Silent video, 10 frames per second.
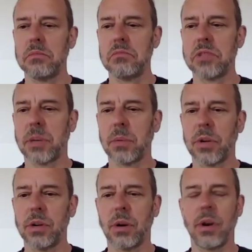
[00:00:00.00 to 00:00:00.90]
someone
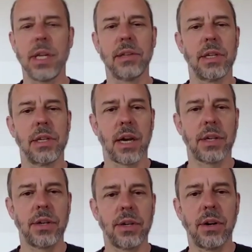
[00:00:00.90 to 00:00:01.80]
who already is a
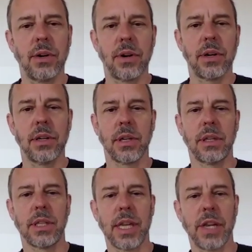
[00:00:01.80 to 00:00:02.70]
doctor or
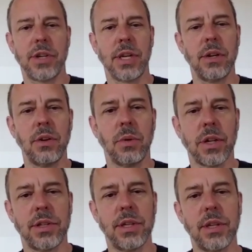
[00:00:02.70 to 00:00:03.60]
clinician who
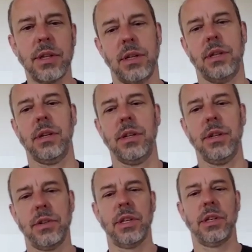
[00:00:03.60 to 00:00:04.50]
wants to
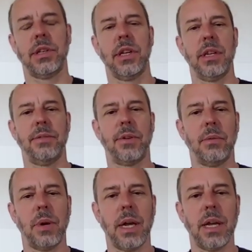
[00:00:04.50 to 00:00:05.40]
use this in a
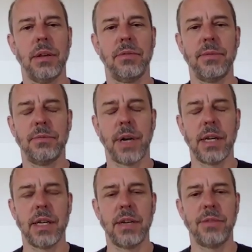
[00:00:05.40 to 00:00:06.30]
different way,
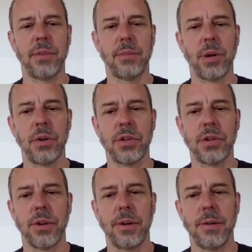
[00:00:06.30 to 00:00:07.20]
find a different
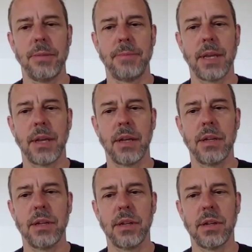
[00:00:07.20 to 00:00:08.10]
approach.
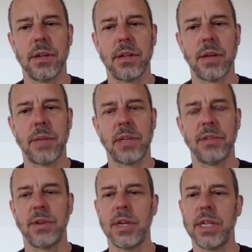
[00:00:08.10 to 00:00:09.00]
And that makes
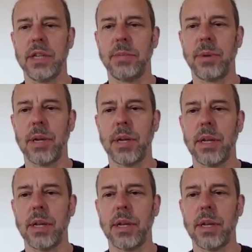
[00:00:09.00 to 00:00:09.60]
it very disparate.